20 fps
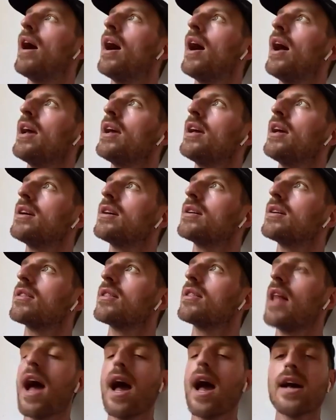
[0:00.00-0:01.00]
My
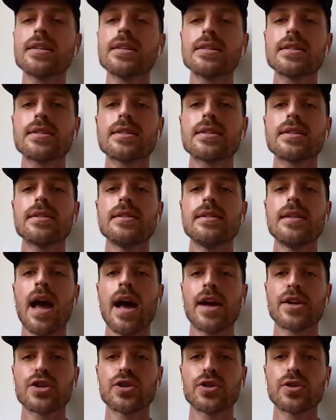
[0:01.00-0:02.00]
last
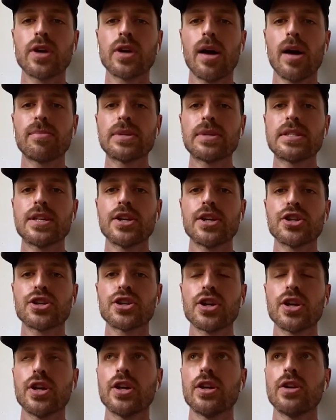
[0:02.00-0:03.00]
national
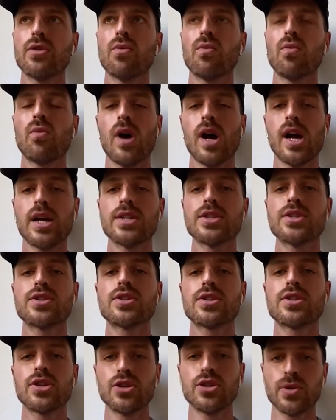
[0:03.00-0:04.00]
competition was
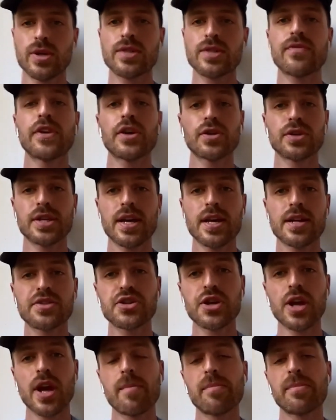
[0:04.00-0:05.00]
the U.S. Figure
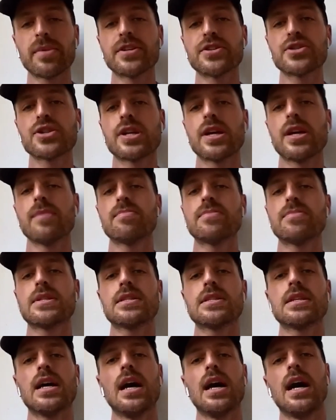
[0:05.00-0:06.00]
Skating
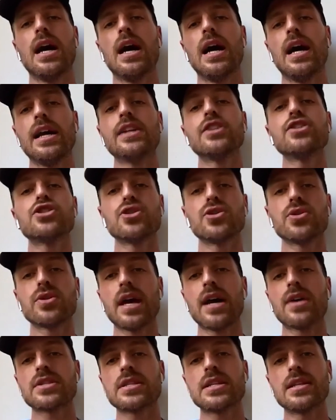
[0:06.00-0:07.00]
Championships in
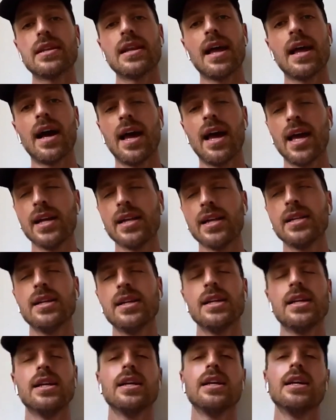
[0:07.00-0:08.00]

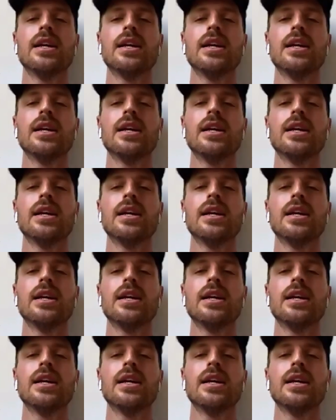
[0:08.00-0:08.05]
2009.